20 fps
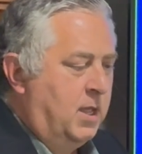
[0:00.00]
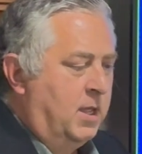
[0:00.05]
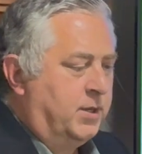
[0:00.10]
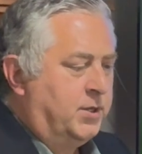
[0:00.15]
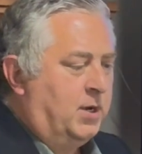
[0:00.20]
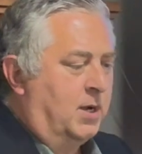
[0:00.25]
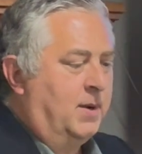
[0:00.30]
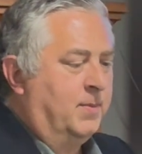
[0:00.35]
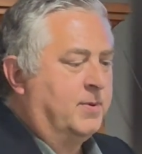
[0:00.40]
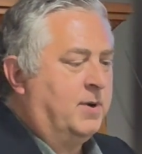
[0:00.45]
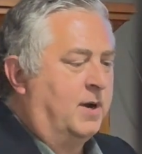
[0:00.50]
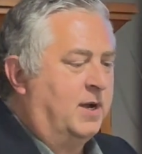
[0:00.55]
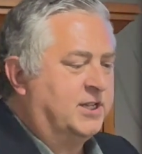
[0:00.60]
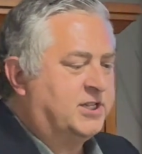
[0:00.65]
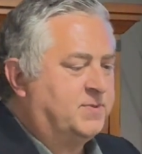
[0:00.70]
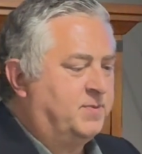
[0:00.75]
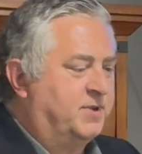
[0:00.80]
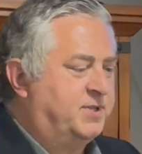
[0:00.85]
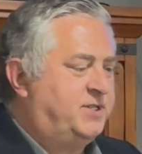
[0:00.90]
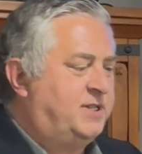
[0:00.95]
Tom
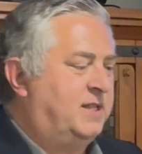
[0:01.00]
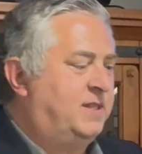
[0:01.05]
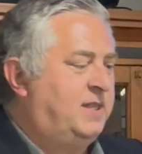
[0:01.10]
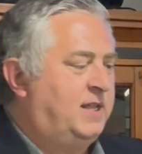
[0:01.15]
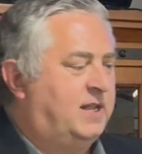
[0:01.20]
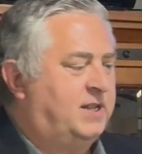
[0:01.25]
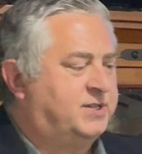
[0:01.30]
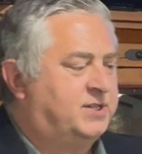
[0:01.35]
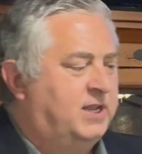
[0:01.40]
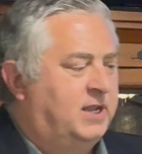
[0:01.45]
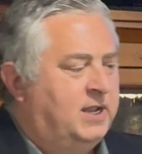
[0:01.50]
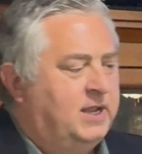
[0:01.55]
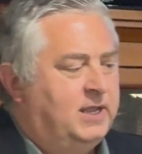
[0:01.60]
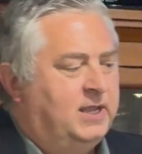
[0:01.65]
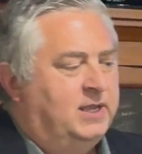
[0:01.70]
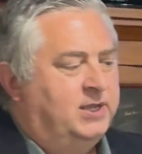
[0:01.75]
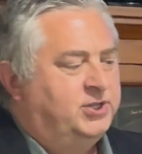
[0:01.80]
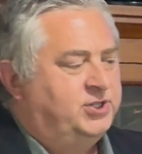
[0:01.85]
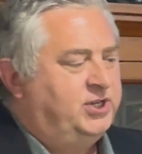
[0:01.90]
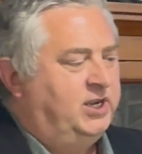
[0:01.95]
Constable said this:
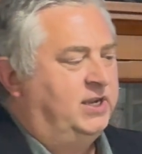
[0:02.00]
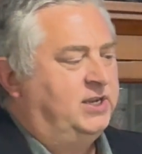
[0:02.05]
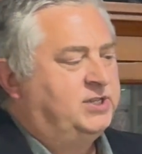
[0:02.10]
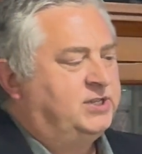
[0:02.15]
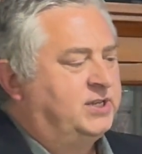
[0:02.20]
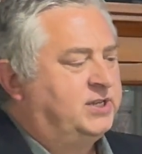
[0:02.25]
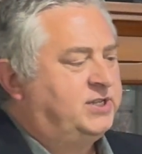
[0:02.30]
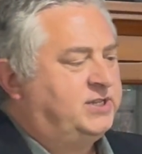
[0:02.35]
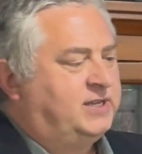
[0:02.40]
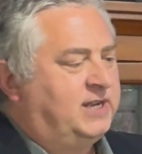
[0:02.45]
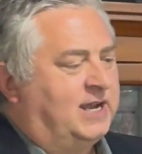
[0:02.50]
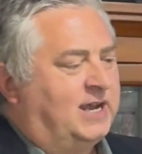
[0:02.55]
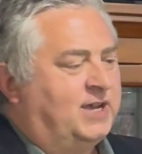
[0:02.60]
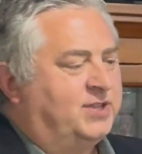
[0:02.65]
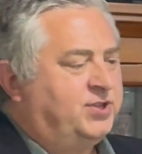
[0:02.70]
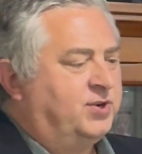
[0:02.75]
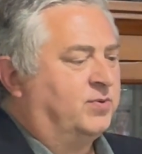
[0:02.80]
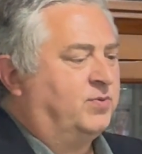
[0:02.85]
Jesus' death,